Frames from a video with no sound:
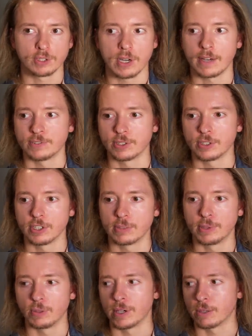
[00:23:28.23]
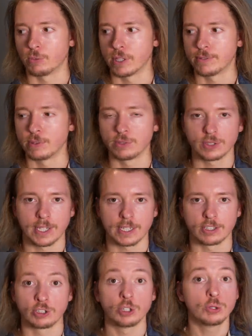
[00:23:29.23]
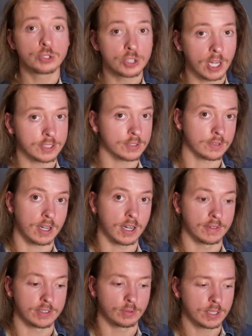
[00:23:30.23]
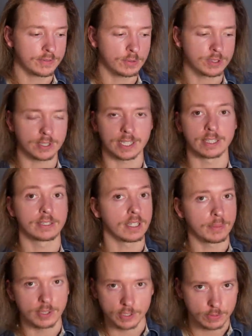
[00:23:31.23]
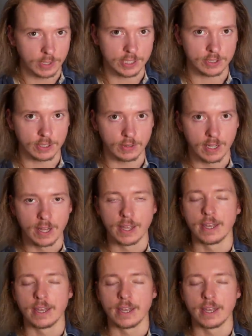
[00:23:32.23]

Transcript: This coffee's good, but what if it was like two shots of coffee? What if it was like a double espresso?